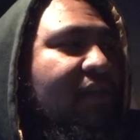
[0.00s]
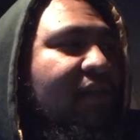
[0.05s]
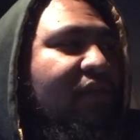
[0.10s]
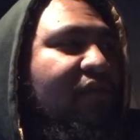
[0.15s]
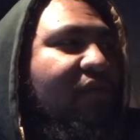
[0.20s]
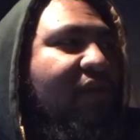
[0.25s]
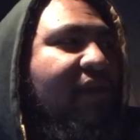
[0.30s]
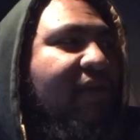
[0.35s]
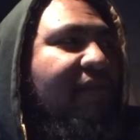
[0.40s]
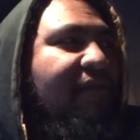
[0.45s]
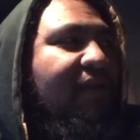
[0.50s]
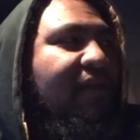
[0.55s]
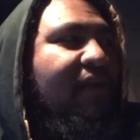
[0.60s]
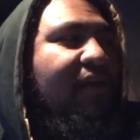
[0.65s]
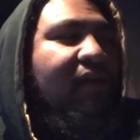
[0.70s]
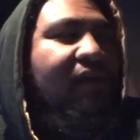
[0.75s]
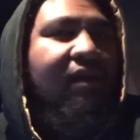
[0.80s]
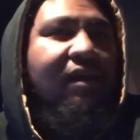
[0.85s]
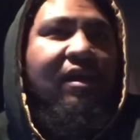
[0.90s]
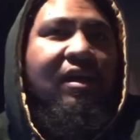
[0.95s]
the traffic,
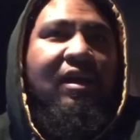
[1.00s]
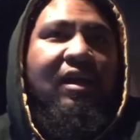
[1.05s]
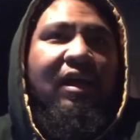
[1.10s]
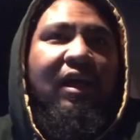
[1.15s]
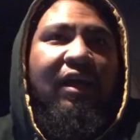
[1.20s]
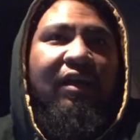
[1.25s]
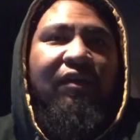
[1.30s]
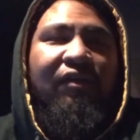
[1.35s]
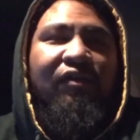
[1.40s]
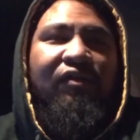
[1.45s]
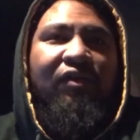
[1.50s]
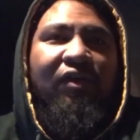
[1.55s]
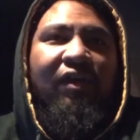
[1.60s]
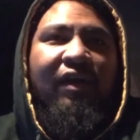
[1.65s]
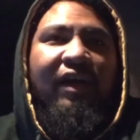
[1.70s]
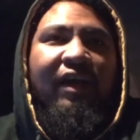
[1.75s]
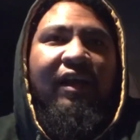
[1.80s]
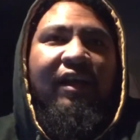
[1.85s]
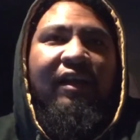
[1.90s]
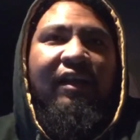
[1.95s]
and you
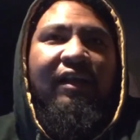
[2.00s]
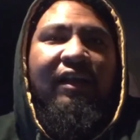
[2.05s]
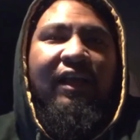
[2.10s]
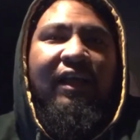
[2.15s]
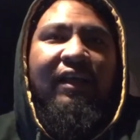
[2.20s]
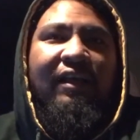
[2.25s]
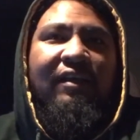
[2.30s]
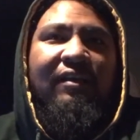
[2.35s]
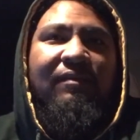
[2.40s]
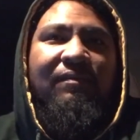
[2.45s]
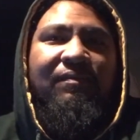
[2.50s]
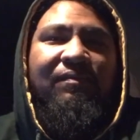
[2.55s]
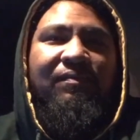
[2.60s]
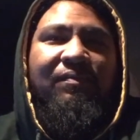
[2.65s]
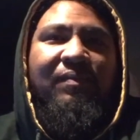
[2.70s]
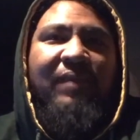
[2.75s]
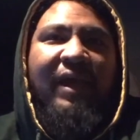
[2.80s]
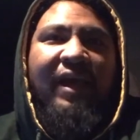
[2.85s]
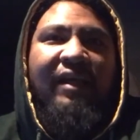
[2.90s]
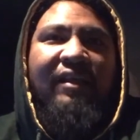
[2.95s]
start heading like
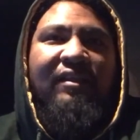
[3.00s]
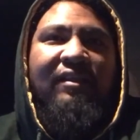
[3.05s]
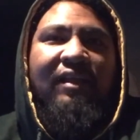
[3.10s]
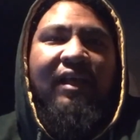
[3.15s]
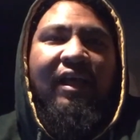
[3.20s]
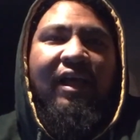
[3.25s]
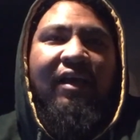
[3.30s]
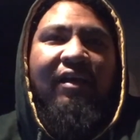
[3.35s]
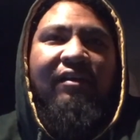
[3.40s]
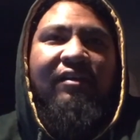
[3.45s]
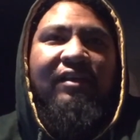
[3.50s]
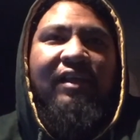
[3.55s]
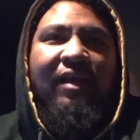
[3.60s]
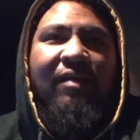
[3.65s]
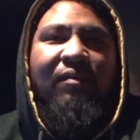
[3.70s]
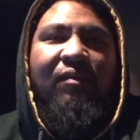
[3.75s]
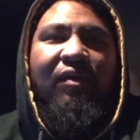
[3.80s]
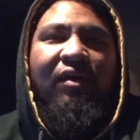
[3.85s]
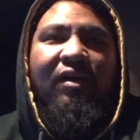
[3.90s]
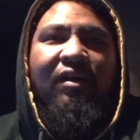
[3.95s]
past out of
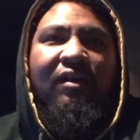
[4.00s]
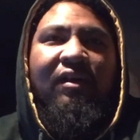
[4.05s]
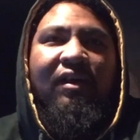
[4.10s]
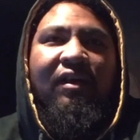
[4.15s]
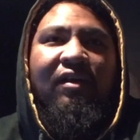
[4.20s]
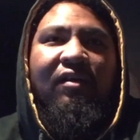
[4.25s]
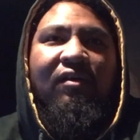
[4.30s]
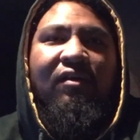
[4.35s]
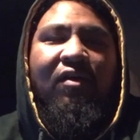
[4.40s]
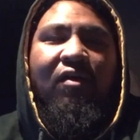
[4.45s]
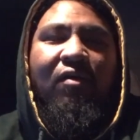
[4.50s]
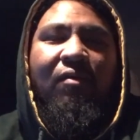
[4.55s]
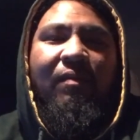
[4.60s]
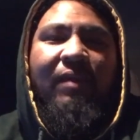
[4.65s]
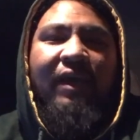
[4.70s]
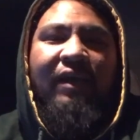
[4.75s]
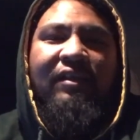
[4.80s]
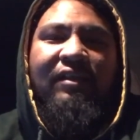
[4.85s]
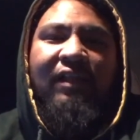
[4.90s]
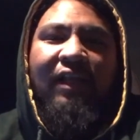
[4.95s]
San Bernardino, going
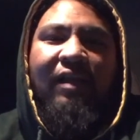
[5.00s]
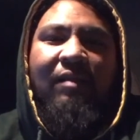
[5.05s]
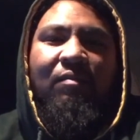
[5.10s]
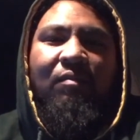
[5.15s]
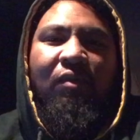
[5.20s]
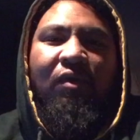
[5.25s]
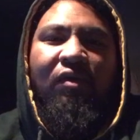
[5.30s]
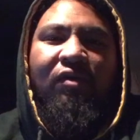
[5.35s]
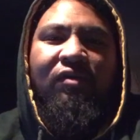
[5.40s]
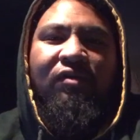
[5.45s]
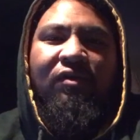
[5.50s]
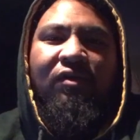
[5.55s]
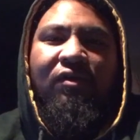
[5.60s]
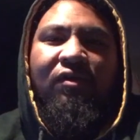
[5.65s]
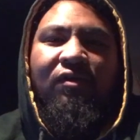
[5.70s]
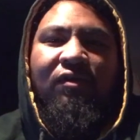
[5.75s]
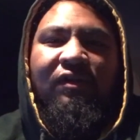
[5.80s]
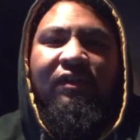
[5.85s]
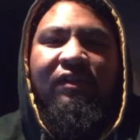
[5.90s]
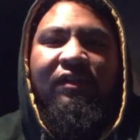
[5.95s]
back to like
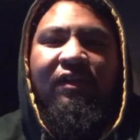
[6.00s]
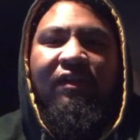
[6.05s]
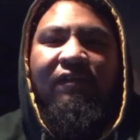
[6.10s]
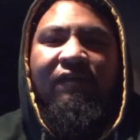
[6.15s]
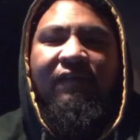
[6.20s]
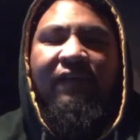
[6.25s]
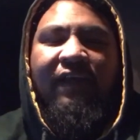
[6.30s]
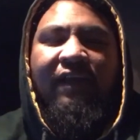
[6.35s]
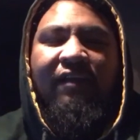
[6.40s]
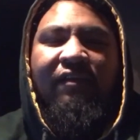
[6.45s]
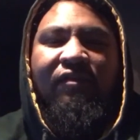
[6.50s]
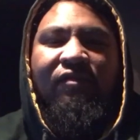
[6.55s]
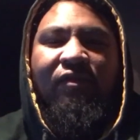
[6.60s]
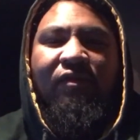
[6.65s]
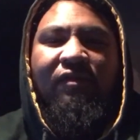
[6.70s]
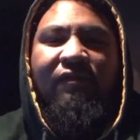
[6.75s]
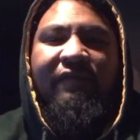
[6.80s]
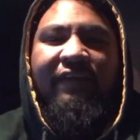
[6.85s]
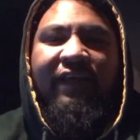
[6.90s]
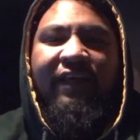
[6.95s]
Barstow and stuff, heading
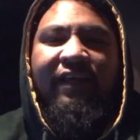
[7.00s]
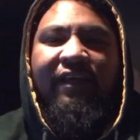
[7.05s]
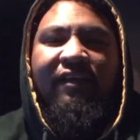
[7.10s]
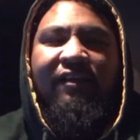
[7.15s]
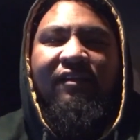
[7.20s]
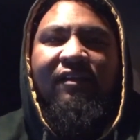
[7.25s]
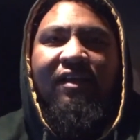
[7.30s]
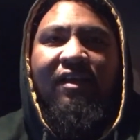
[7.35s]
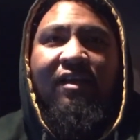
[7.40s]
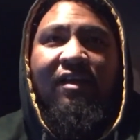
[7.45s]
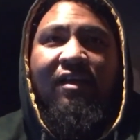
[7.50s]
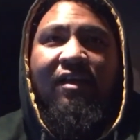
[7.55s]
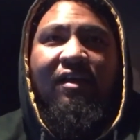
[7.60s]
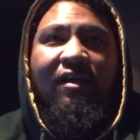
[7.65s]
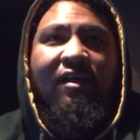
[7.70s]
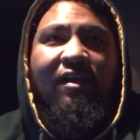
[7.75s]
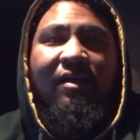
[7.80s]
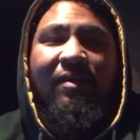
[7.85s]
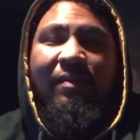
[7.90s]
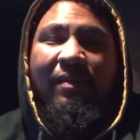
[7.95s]
towards Vegas,
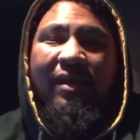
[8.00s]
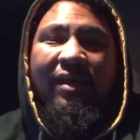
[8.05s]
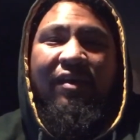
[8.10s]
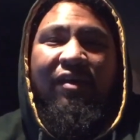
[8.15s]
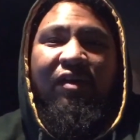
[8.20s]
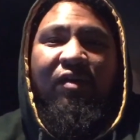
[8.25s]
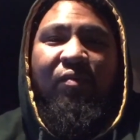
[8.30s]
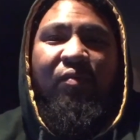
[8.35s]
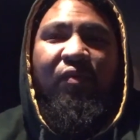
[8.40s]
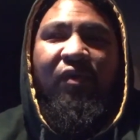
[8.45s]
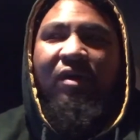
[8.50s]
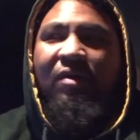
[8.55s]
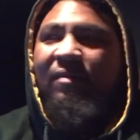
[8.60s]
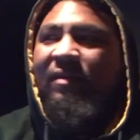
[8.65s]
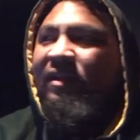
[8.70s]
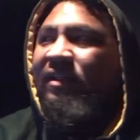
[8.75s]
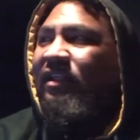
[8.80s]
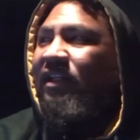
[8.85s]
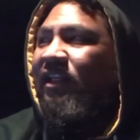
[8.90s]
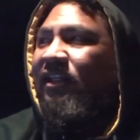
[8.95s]
man, you could pretty
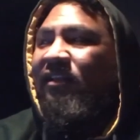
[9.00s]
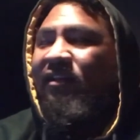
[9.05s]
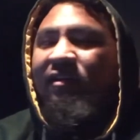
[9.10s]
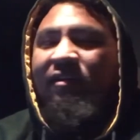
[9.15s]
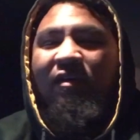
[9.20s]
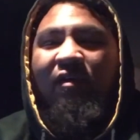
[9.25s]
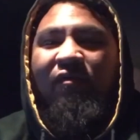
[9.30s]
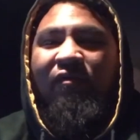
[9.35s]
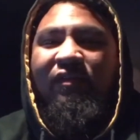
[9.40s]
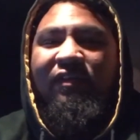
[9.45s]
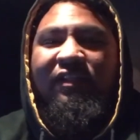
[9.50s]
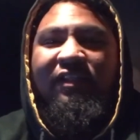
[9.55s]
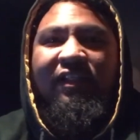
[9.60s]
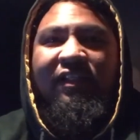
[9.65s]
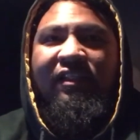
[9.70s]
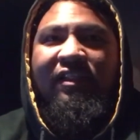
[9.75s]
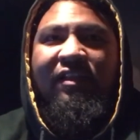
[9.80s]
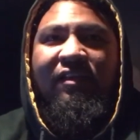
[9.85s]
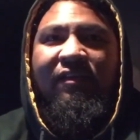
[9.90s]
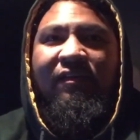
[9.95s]
much hit over
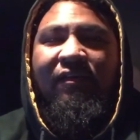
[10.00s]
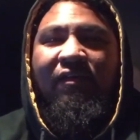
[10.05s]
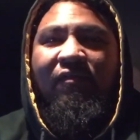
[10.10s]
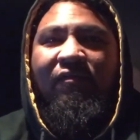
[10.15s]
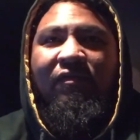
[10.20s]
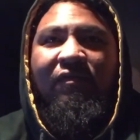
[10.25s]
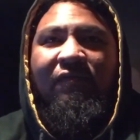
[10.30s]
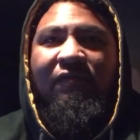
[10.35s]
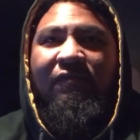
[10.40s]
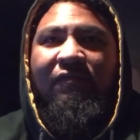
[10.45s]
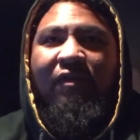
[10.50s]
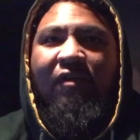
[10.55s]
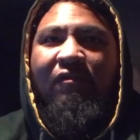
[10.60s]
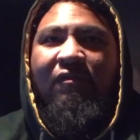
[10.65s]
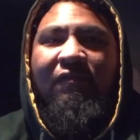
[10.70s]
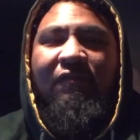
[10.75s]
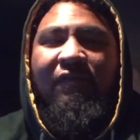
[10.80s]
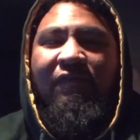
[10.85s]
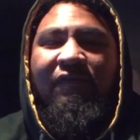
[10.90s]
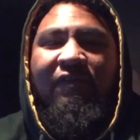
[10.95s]

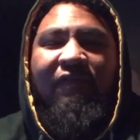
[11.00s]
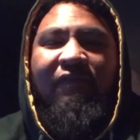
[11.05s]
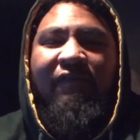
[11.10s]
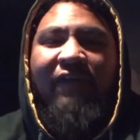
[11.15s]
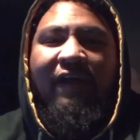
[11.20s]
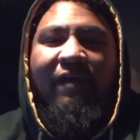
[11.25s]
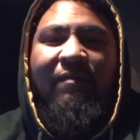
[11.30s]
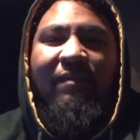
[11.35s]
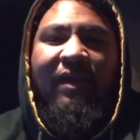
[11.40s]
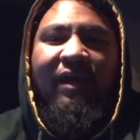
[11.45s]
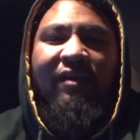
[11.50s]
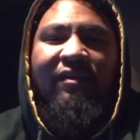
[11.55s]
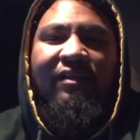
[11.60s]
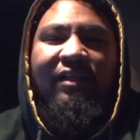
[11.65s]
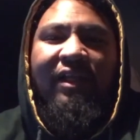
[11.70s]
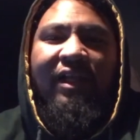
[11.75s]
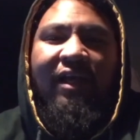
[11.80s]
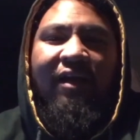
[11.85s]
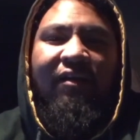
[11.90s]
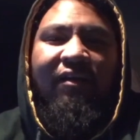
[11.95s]
55 miles
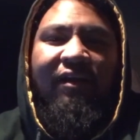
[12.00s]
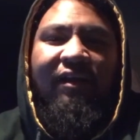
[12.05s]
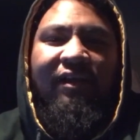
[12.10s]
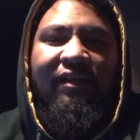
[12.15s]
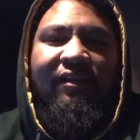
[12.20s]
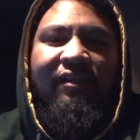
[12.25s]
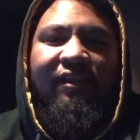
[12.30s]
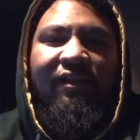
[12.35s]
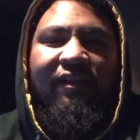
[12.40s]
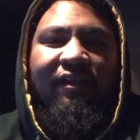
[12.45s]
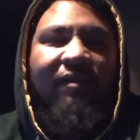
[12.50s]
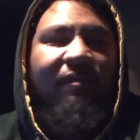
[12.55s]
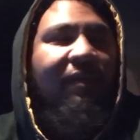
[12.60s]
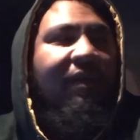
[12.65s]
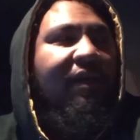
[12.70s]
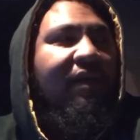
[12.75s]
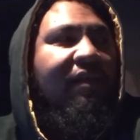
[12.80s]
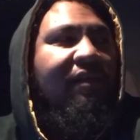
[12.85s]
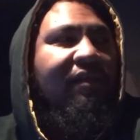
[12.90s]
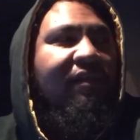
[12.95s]
an hour easily,
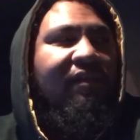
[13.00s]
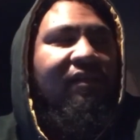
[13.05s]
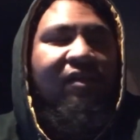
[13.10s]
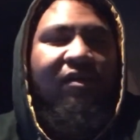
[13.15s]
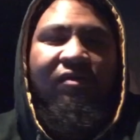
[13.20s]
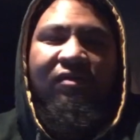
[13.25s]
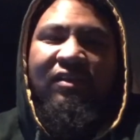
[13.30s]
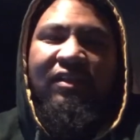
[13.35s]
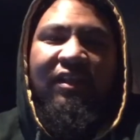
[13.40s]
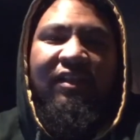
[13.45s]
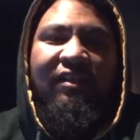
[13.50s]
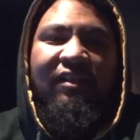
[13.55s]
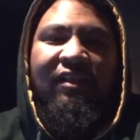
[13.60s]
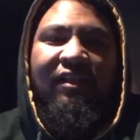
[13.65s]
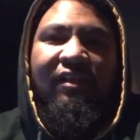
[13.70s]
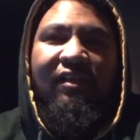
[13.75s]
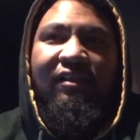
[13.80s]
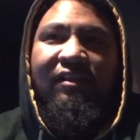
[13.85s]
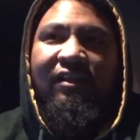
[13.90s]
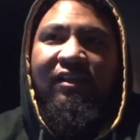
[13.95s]
man. Just go
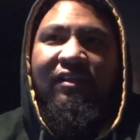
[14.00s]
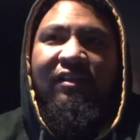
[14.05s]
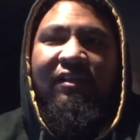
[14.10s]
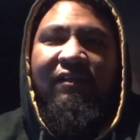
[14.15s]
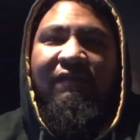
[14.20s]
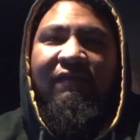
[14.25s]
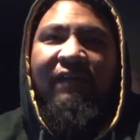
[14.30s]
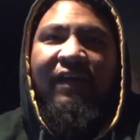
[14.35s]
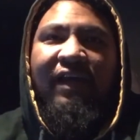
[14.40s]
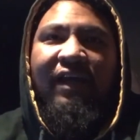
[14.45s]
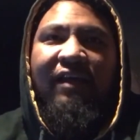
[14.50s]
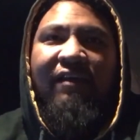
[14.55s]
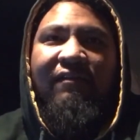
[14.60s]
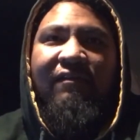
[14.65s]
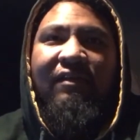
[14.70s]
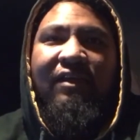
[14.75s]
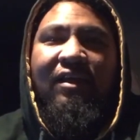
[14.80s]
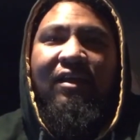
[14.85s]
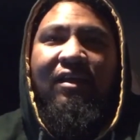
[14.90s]
60, 65.